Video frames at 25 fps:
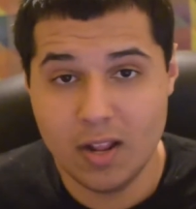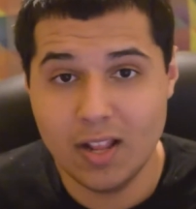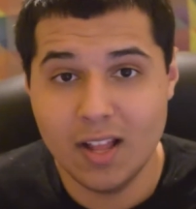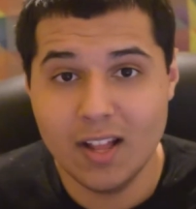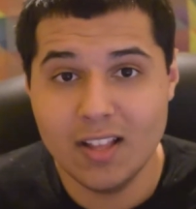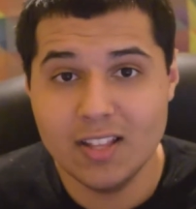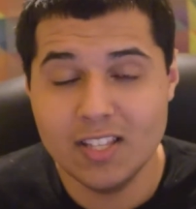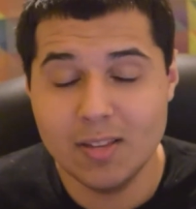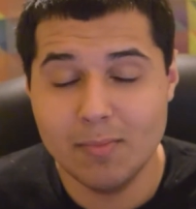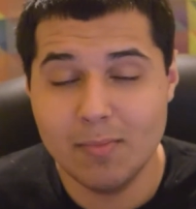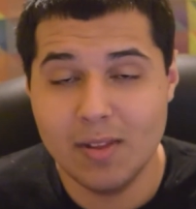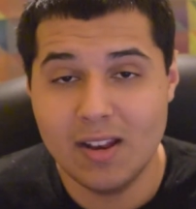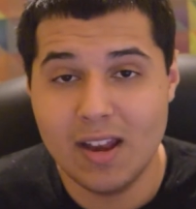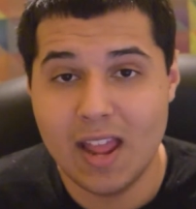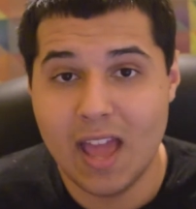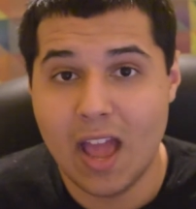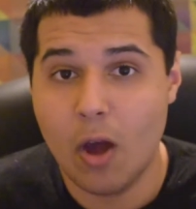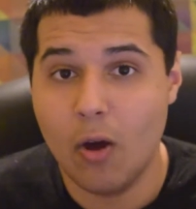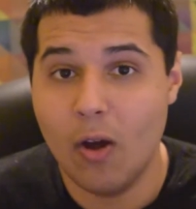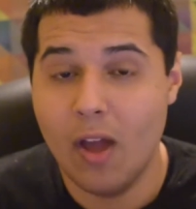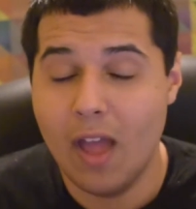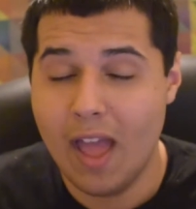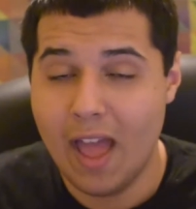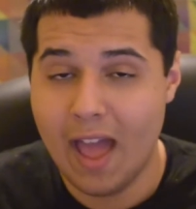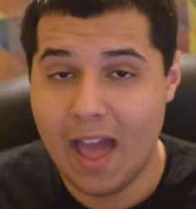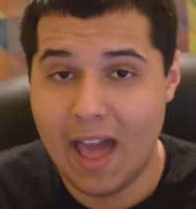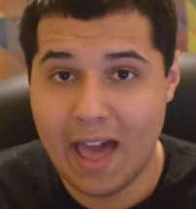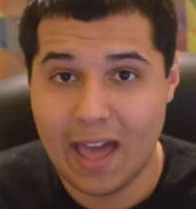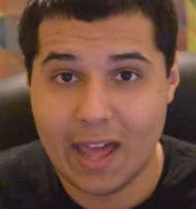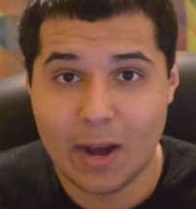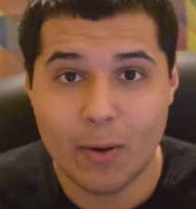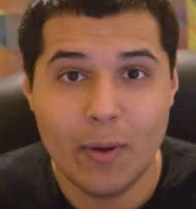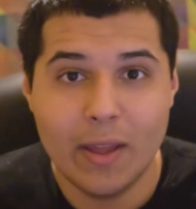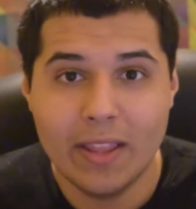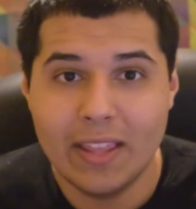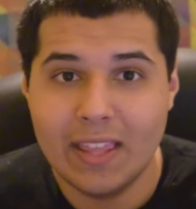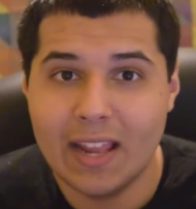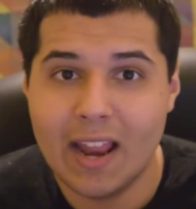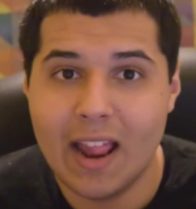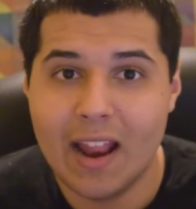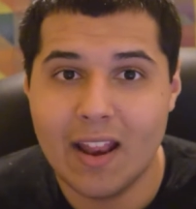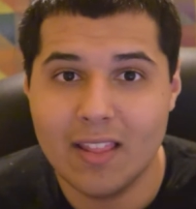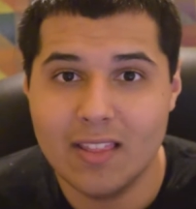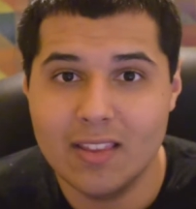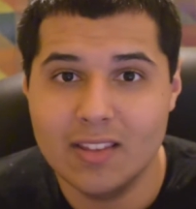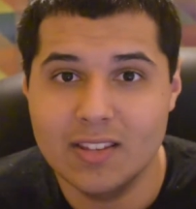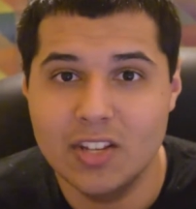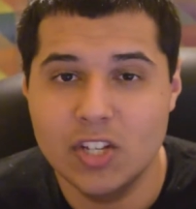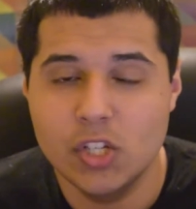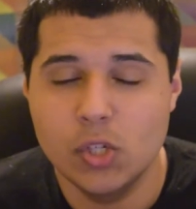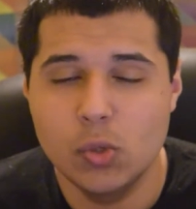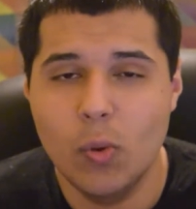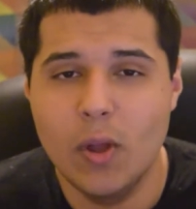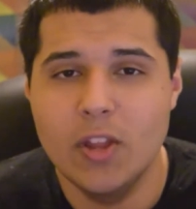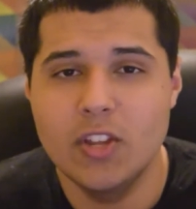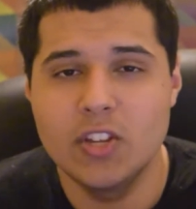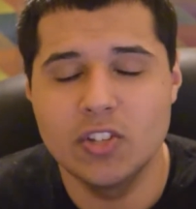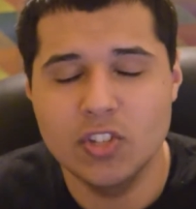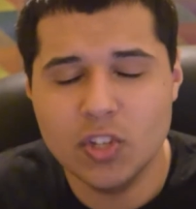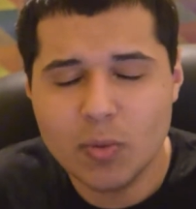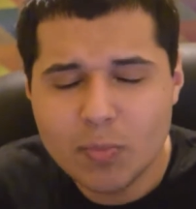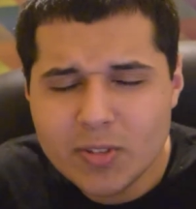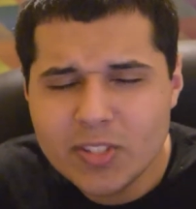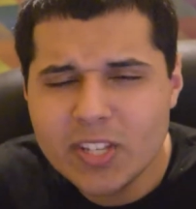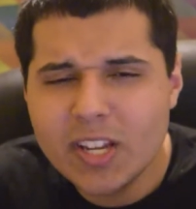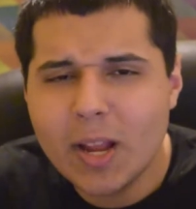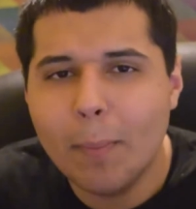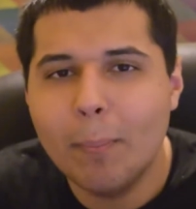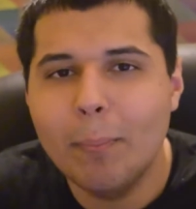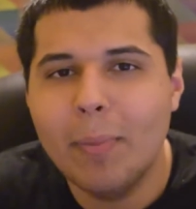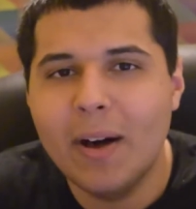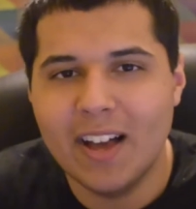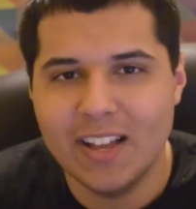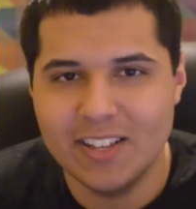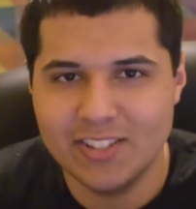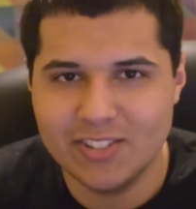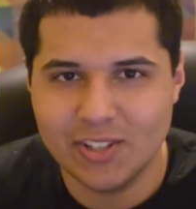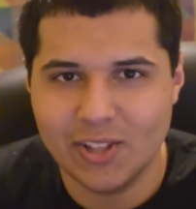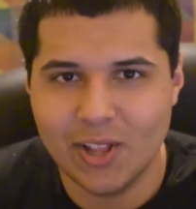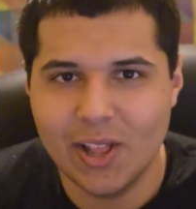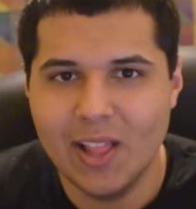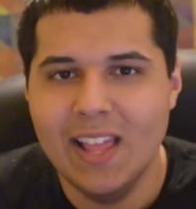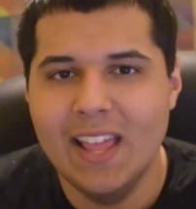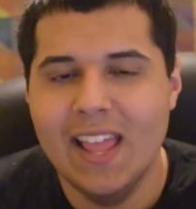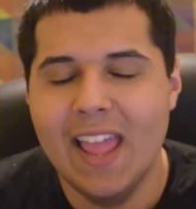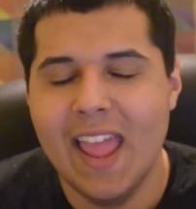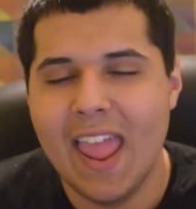guns at me now. How do I get out of the situation? It's almost like a puzzle.